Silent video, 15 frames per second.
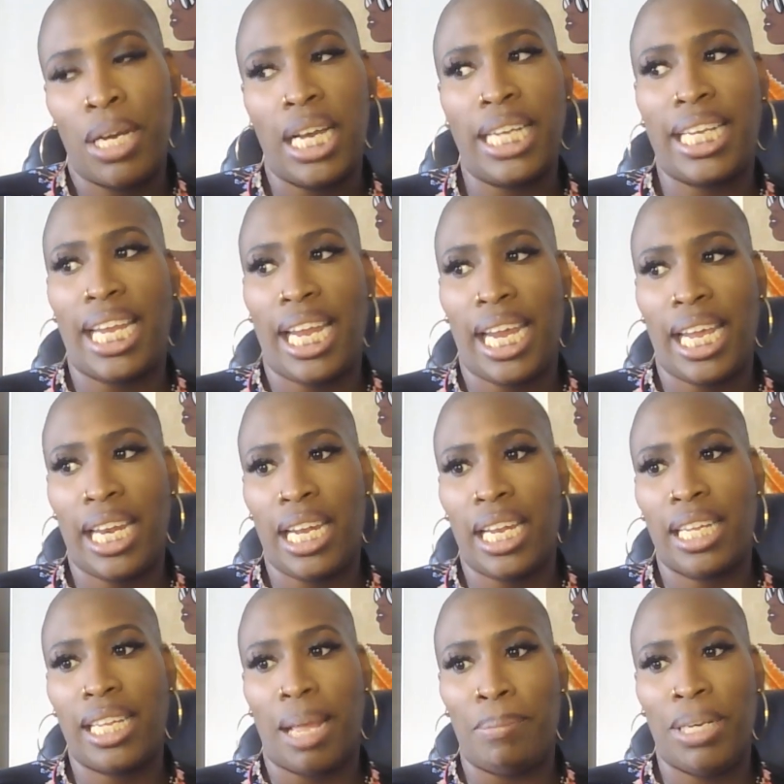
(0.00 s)

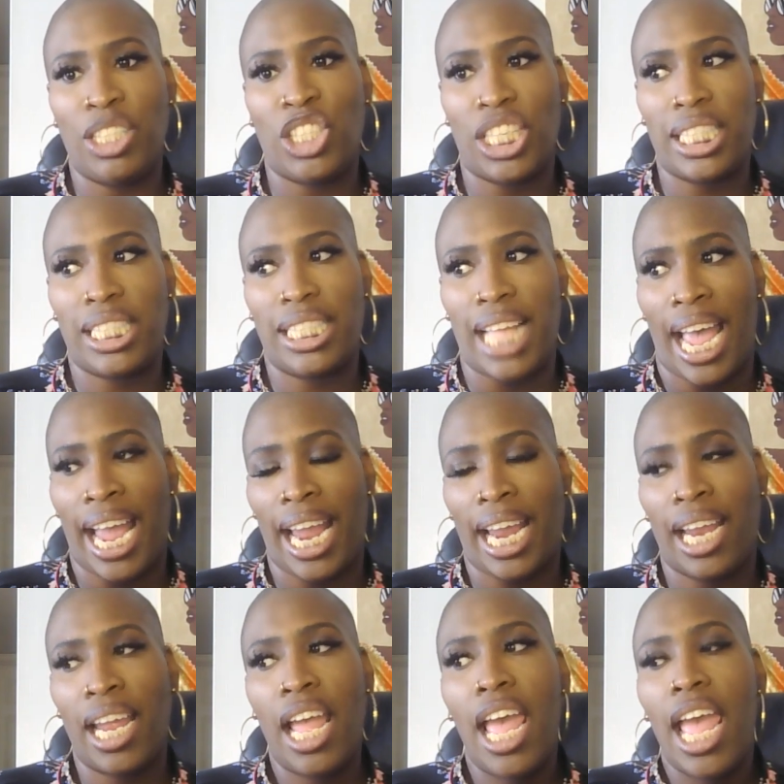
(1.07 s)
Again, let me just
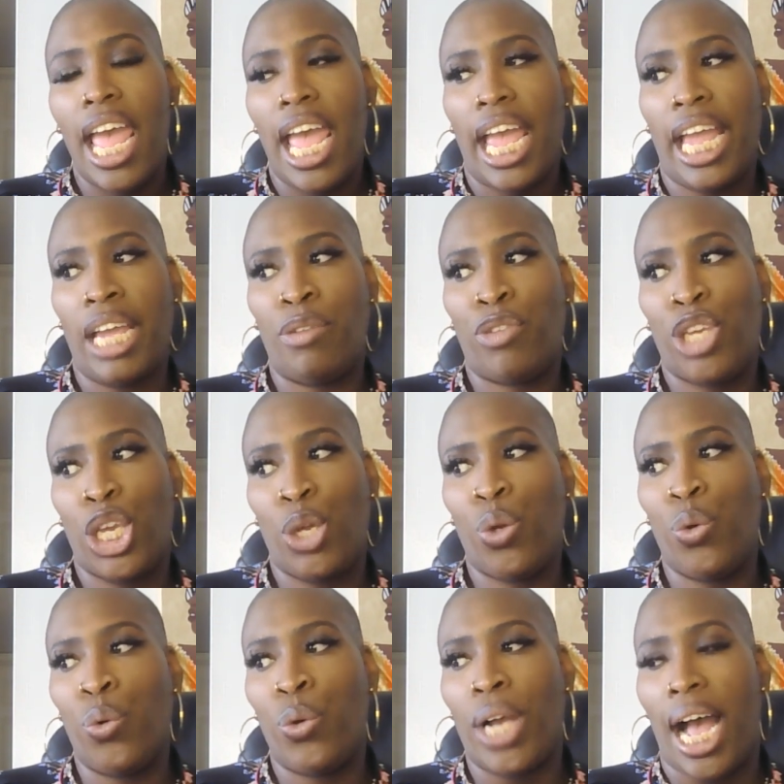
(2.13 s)
say, if
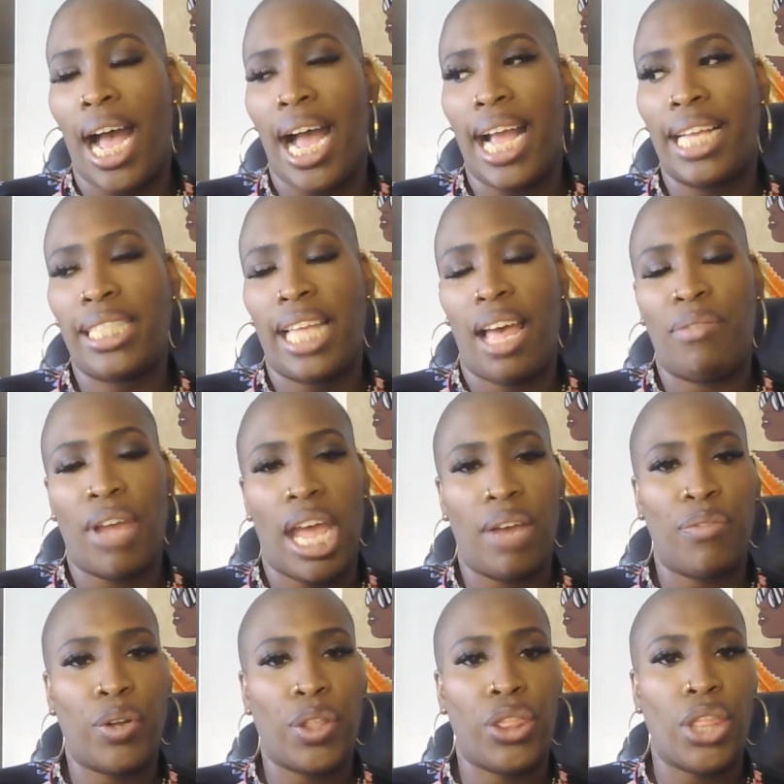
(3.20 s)
you guys have
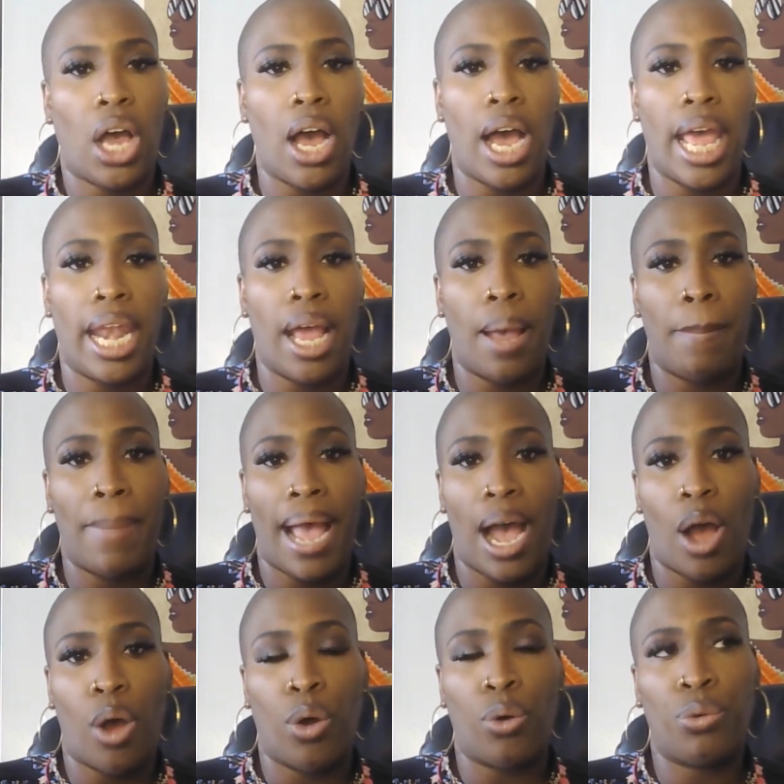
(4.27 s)
ever thought
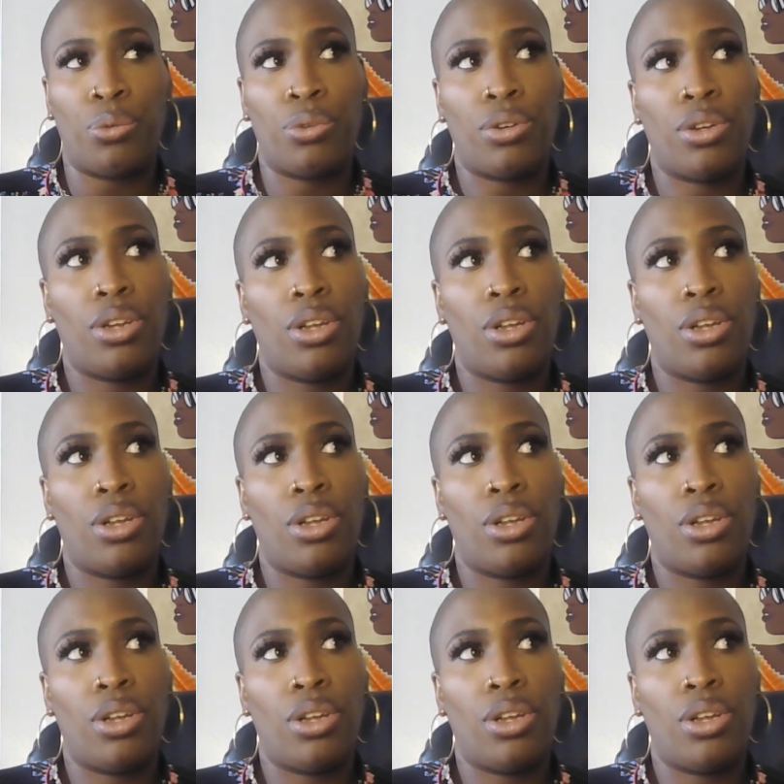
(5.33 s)
about